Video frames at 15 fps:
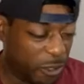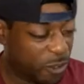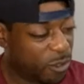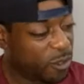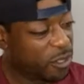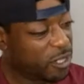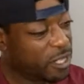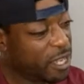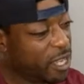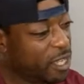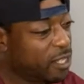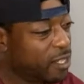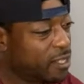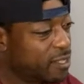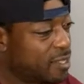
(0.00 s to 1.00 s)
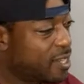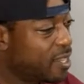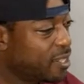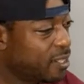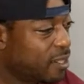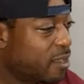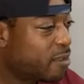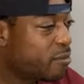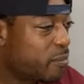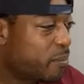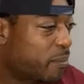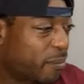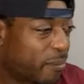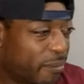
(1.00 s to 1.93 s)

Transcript: Are you going to gain understanding of it?